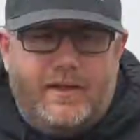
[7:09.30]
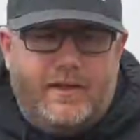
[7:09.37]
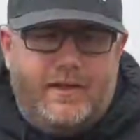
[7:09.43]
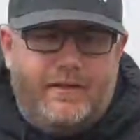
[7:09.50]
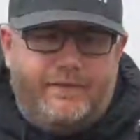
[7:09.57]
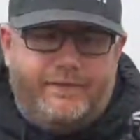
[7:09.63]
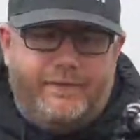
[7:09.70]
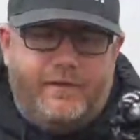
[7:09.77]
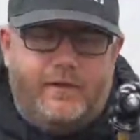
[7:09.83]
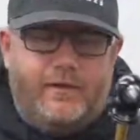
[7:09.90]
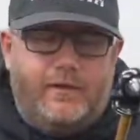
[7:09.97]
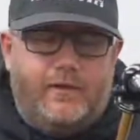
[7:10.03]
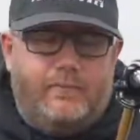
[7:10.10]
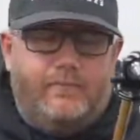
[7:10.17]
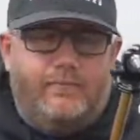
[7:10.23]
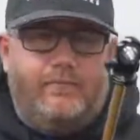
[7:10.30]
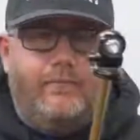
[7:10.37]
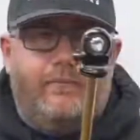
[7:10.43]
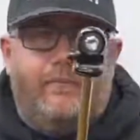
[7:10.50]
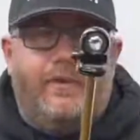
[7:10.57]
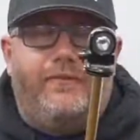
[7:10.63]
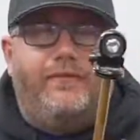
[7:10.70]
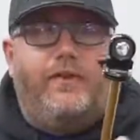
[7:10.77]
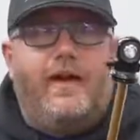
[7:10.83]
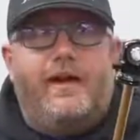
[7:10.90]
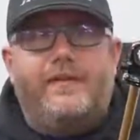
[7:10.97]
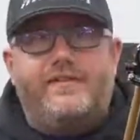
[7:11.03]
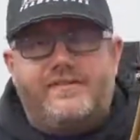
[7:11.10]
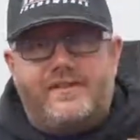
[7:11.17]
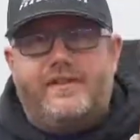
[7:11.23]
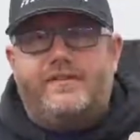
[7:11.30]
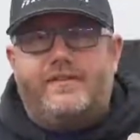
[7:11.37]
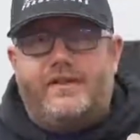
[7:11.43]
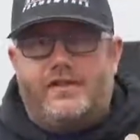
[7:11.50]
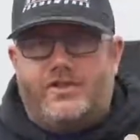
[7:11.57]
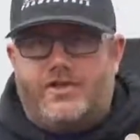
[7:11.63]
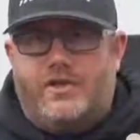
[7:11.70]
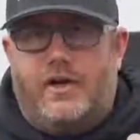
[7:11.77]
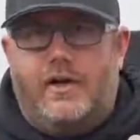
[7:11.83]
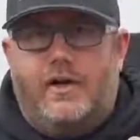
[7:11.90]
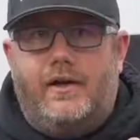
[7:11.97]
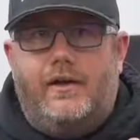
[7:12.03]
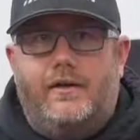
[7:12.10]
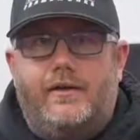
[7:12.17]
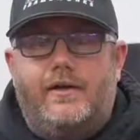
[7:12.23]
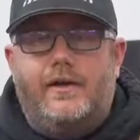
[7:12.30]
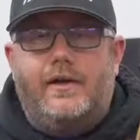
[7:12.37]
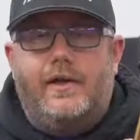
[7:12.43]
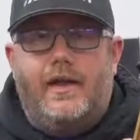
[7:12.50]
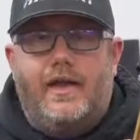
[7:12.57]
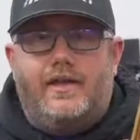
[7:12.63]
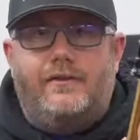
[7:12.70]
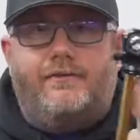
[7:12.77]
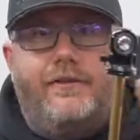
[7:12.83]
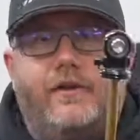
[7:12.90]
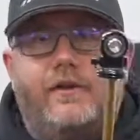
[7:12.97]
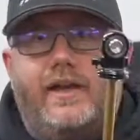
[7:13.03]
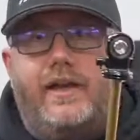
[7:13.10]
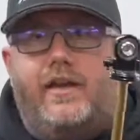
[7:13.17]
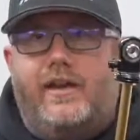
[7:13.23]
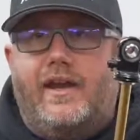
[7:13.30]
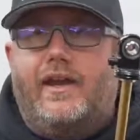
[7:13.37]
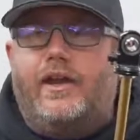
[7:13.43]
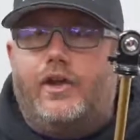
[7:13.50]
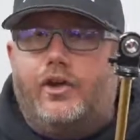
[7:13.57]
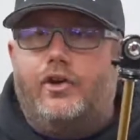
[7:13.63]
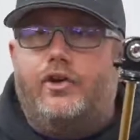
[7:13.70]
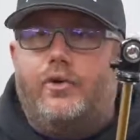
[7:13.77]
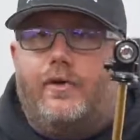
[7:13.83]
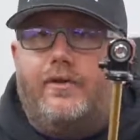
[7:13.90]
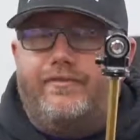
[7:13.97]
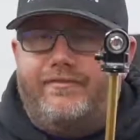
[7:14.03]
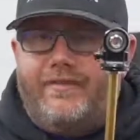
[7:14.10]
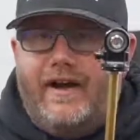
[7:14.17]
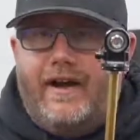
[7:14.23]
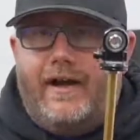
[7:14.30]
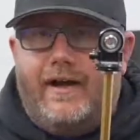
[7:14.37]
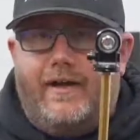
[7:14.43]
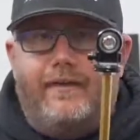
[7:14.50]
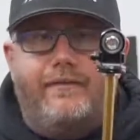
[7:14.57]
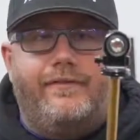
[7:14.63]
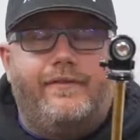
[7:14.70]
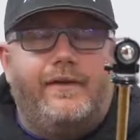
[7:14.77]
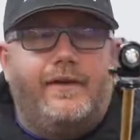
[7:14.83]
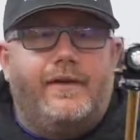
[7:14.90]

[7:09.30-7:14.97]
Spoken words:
if you had a 6-inch shock and you felt like you needed to go to a 5,